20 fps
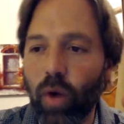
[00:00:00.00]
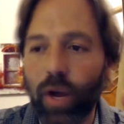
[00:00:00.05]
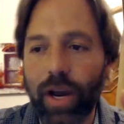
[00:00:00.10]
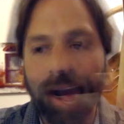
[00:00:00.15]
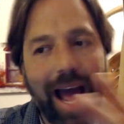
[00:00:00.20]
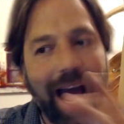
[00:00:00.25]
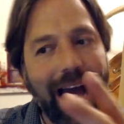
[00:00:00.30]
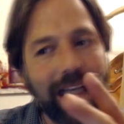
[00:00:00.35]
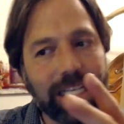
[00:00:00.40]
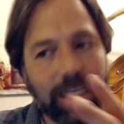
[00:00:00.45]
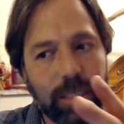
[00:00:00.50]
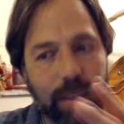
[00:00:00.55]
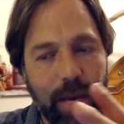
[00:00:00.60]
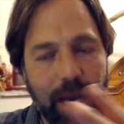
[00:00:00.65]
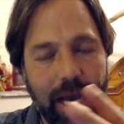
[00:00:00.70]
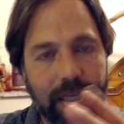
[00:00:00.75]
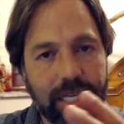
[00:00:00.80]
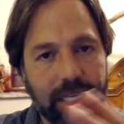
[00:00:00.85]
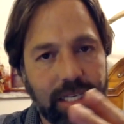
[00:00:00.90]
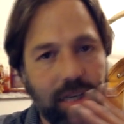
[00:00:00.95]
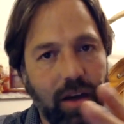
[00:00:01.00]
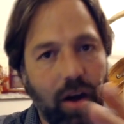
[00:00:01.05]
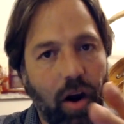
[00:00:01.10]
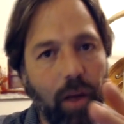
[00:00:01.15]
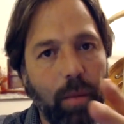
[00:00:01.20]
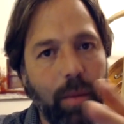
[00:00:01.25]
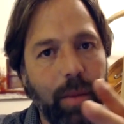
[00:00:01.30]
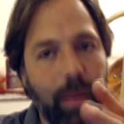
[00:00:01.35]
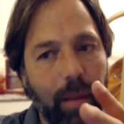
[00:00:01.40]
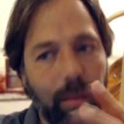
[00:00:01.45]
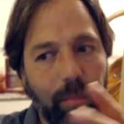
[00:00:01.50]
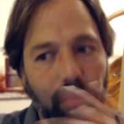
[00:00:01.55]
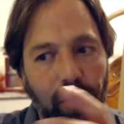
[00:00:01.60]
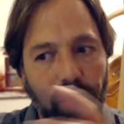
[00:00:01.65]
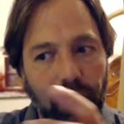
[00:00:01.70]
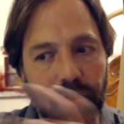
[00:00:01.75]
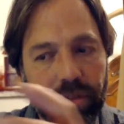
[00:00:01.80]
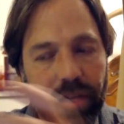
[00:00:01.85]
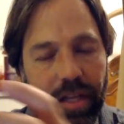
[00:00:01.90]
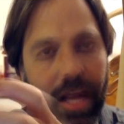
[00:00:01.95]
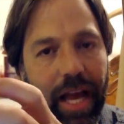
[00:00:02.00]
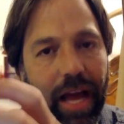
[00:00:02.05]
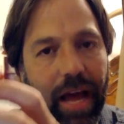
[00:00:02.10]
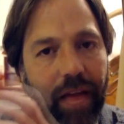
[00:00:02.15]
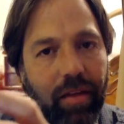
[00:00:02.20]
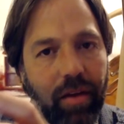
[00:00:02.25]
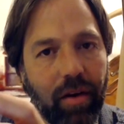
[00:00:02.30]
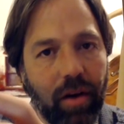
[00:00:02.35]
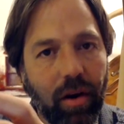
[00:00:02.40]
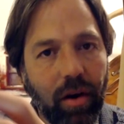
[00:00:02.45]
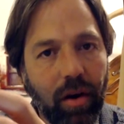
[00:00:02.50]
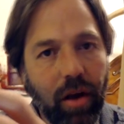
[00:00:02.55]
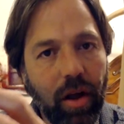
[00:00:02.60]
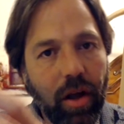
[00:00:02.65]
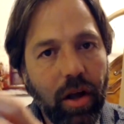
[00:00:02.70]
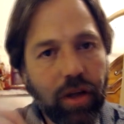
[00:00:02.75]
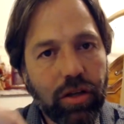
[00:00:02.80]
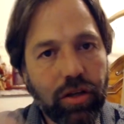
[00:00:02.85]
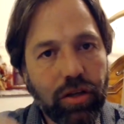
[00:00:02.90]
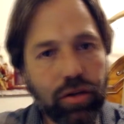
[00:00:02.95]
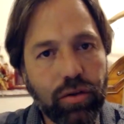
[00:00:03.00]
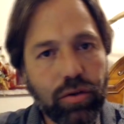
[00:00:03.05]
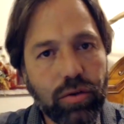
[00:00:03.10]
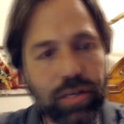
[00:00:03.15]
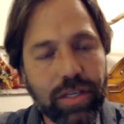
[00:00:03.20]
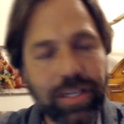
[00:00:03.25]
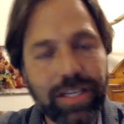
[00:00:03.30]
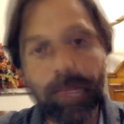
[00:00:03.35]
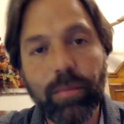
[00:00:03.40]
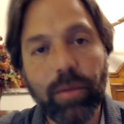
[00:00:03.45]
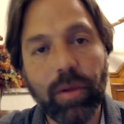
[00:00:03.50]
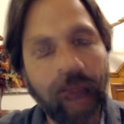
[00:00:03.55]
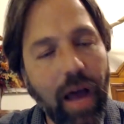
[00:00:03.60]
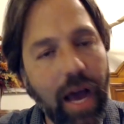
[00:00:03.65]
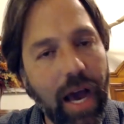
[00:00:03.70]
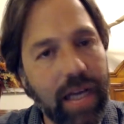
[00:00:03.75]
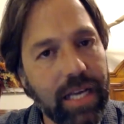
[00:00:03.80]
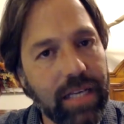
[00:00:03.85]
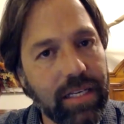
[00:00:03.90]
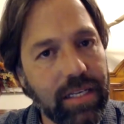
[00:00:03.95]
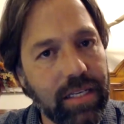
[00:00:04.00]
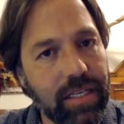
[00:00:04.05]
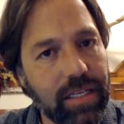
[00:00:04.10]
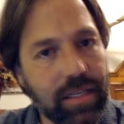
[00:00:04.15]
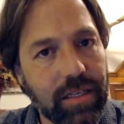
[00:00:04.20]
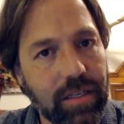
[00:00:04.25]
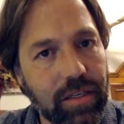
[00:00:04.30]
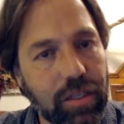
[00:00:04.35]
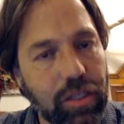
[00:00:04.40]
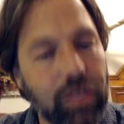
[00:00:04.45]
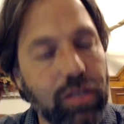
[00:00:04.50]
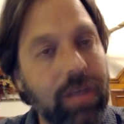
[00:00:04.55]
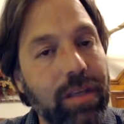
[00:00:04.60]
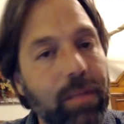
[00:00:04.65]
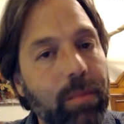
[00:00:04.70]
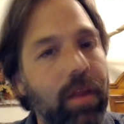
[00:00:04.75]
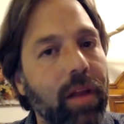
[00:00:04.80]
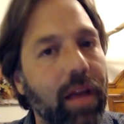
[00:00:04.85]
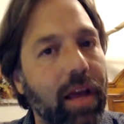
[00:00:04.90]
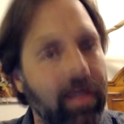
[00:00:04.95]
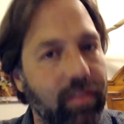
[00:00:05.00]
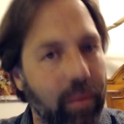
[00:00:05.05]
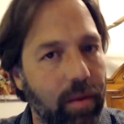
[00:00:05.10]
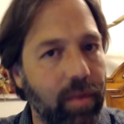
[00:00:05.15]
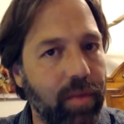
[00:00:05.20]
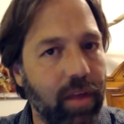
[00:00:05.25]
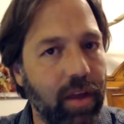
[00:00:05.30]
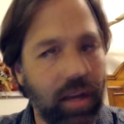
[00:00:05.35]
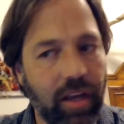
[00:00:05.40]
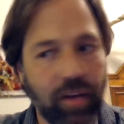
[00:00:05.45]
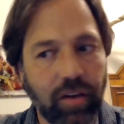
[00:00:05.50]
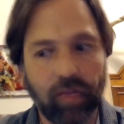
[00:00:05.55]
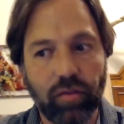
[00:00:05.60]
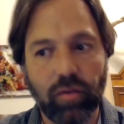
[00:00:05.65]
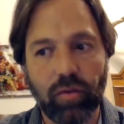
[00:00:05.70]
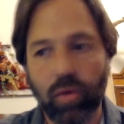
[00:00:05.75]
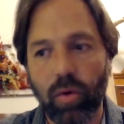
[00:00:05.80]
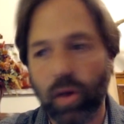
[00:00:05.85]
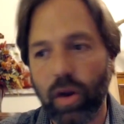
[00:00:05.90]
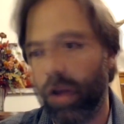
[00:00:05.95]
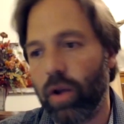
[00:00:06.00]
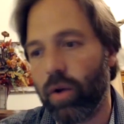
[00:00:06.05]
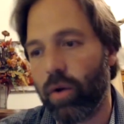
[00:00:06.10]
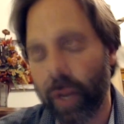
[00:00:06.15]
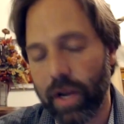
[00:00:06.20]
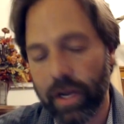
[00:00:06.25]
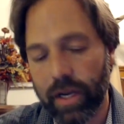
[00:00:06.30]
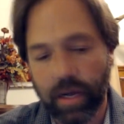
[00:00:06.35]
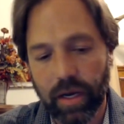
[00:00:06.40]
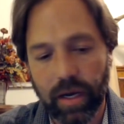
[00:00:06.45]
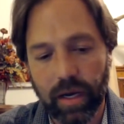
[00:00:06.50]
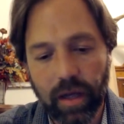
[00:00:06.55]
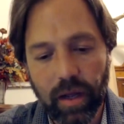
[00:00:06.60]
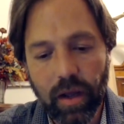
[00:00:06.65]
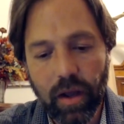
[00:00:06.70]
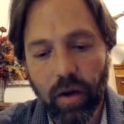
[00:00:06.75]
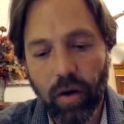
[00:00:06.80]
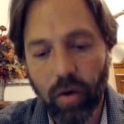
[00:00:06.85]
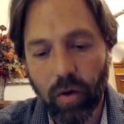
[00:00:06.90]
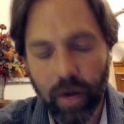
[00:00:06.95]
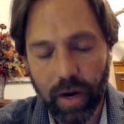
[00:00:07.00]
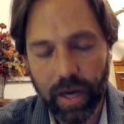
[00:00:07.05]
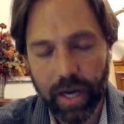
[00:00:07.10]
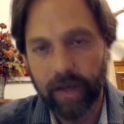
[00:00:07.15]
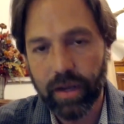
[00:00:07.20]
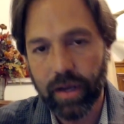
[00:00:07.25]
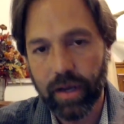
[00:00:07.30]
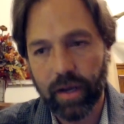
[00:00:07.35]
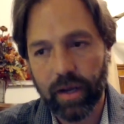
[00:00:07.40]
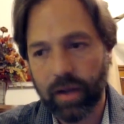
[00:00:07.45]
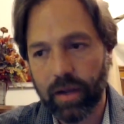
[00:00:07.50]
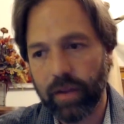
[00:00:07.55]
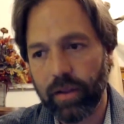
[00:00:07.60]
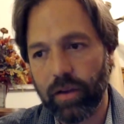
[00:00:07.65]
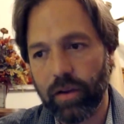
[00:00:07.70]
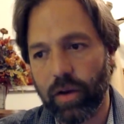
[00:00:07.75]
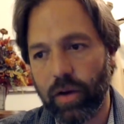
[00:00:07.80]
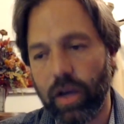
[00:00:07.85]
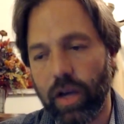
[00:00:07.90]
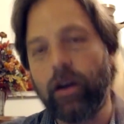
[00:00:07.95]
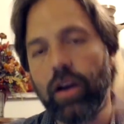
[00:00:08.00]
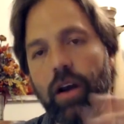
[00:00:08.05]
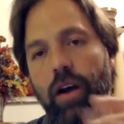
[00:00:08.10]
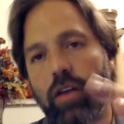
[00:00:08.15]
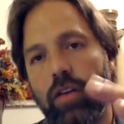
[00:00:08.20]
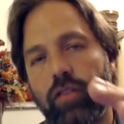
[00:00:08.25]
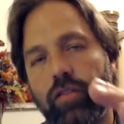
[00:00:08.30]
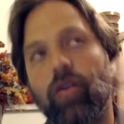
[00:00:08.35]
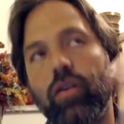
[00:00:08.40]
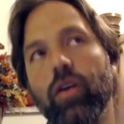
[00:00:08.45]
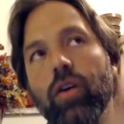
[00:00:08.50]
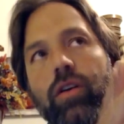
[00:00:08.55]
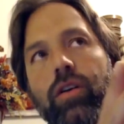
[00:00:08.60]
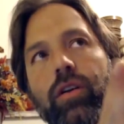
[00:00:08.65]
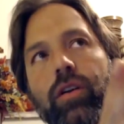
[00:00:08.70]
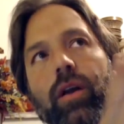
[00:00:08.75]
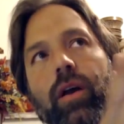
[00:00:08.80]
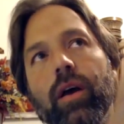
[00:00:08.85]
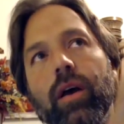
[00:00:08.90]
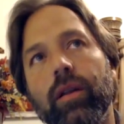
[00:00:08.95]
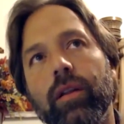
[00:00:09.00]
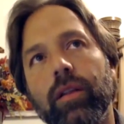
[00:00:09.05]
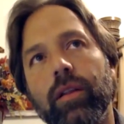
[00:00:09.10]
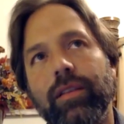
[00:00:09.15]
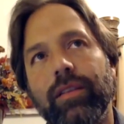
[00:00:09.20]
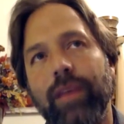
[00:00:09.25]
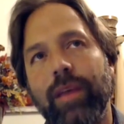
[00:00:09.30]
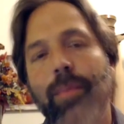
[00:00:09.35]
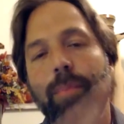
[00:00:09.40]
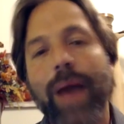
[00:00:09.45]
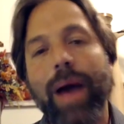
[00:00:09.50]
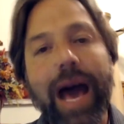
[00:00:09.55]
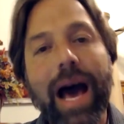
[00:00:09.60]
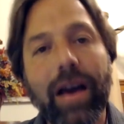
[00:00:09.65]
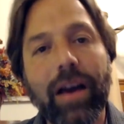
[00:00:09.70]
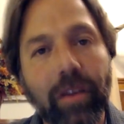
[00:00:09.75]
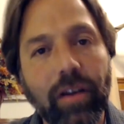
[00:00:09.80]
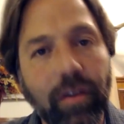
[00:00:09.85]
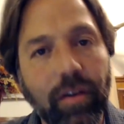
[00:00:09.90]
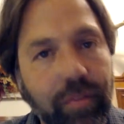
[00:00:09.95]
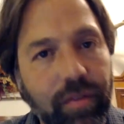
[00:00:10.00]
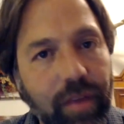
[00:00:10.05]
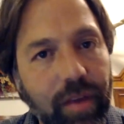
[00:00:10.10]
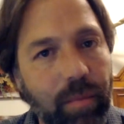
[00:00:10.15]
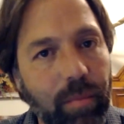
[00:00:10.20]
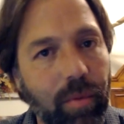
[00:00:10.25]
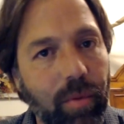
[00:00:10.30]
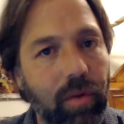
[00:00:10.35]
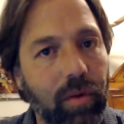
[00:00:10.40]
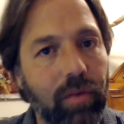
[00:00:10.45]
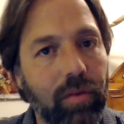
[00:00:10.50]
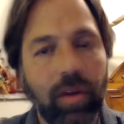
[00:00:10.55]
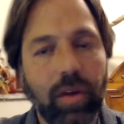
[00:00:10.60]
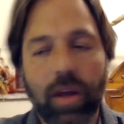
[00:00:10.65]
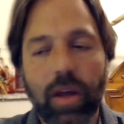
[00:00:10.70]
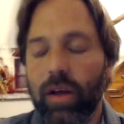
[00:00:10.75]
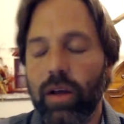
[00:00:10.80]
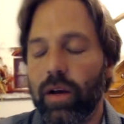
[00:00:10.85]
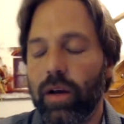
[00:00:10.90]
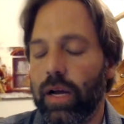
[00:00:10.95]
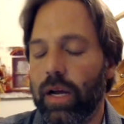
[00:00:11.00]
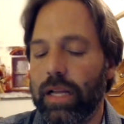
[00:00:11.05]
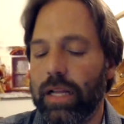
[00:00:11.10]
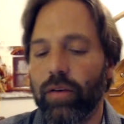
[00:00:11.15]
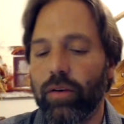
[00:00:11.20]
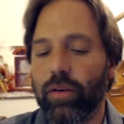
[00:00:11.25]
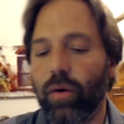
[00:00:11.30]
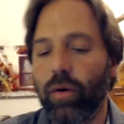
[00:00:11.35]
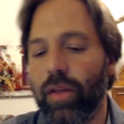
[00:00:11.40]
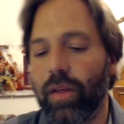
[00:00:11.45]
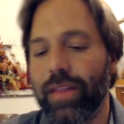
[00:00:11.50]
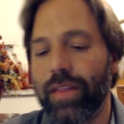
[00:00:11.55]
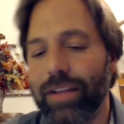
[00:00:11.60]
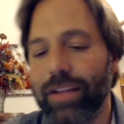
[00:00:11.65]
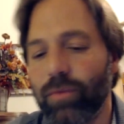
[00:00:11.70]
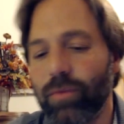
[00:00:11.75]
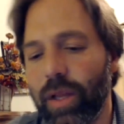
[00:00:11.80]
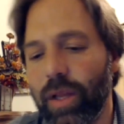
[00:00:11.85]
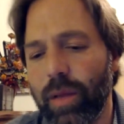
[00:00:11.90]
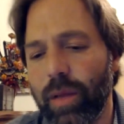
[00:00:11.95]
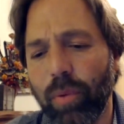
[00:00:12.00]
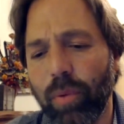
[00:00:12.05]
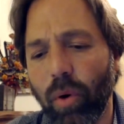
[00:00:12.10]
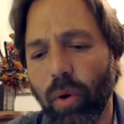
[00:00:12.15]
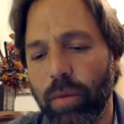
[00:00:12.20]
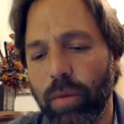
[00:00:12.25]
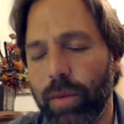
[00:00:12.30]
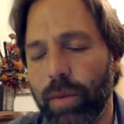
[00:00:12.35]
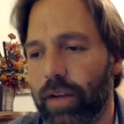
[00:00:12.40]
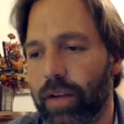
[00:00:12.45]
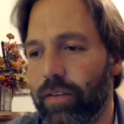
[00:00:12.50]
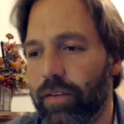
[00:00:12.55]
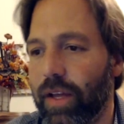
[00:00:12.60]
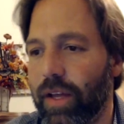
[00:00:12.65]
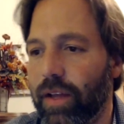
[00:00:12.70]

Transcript: aspects are being pulled together to symbolize something in a story, or in a a certain, let's say, pattern of symbols. And so that's really important, because